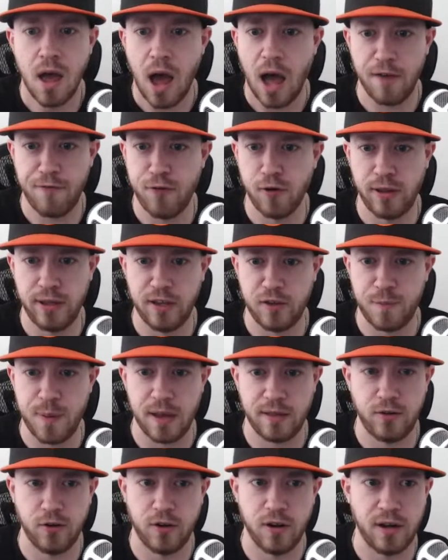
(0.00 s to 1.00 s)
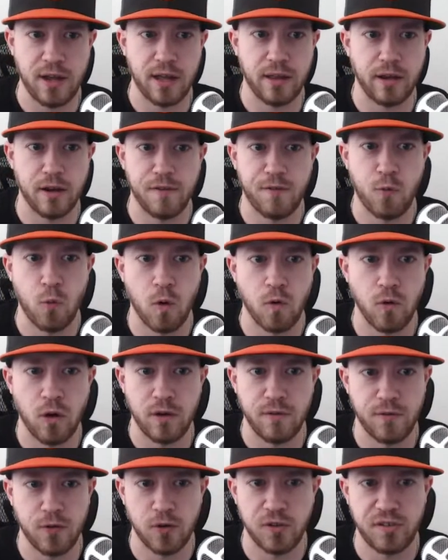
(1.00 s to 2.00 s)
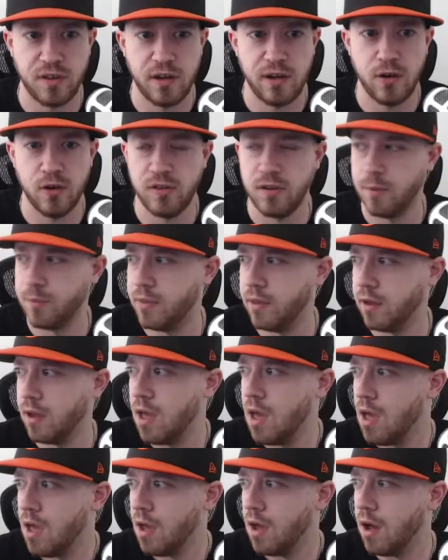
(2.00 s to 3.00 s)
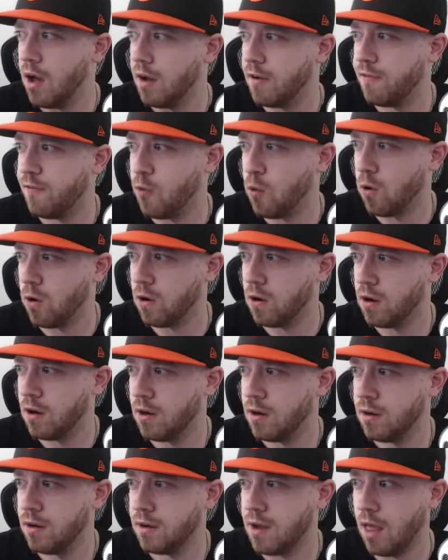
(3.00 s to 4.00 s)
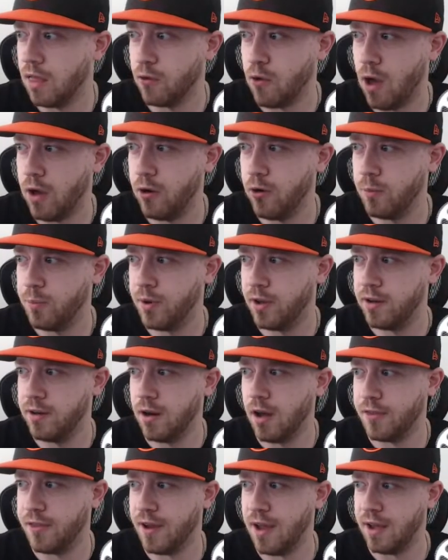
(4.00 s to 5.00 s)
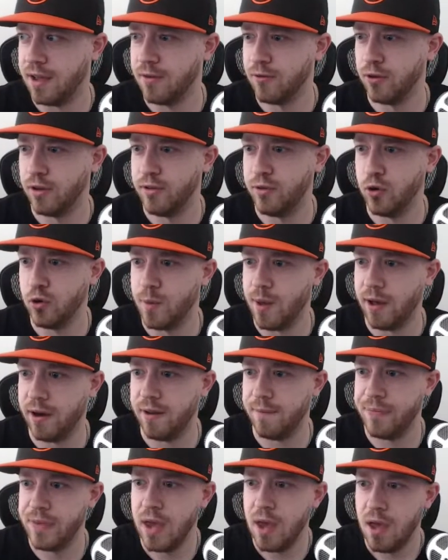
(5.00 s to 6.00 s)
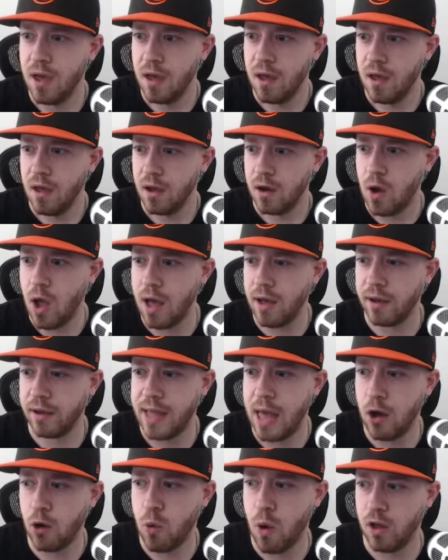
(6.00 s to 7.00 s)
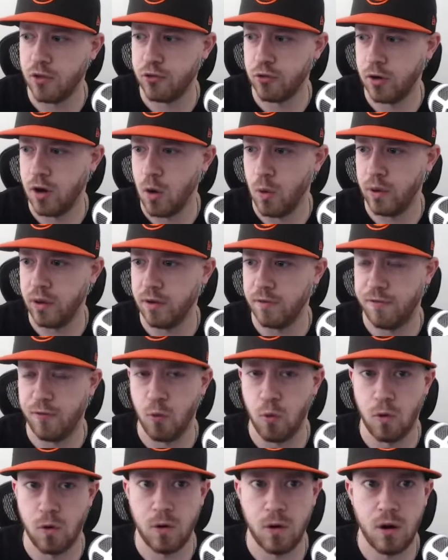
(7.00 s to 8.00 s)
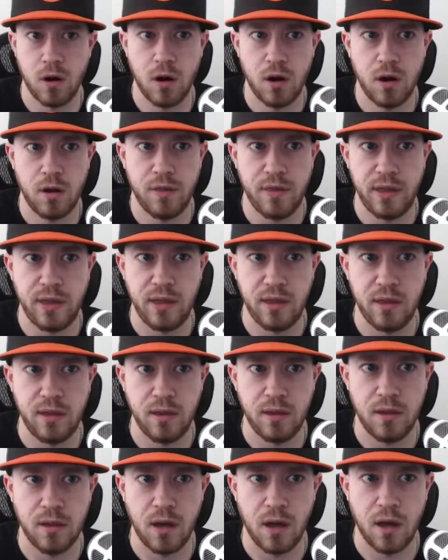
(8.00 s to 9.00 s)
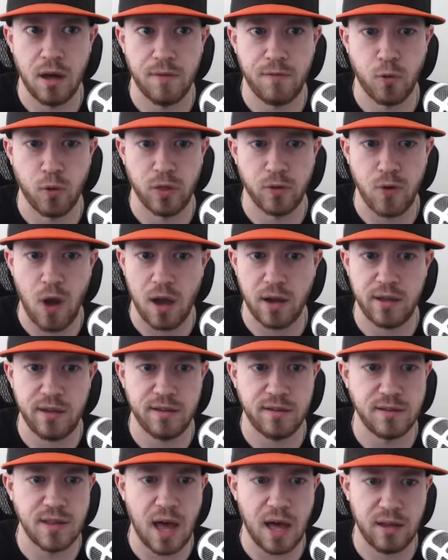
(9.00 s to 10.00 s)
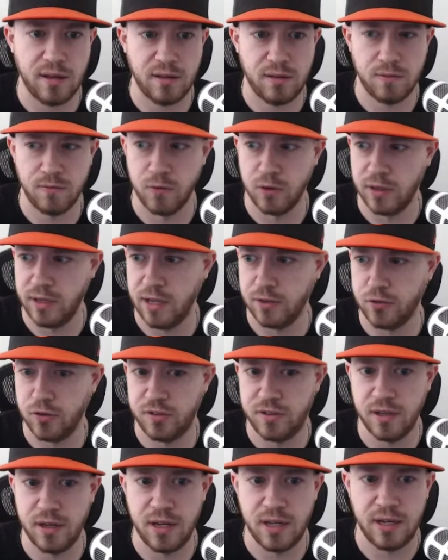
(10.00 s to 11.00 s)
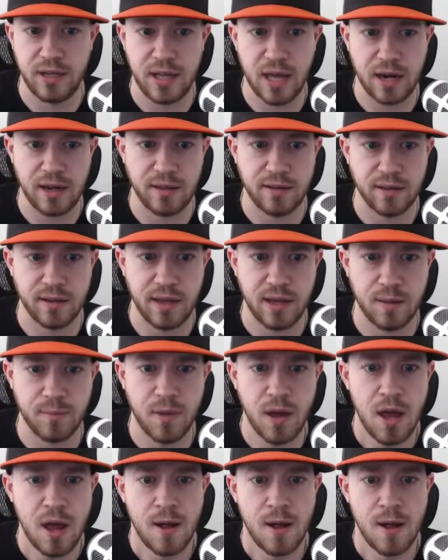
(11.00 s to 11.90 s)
I fully expect you're going to get like a 4-run first inning or something for Colorado, but nothing I can really do about it. Cal Quantrill going for the Rockies. Not really interested in getting to him.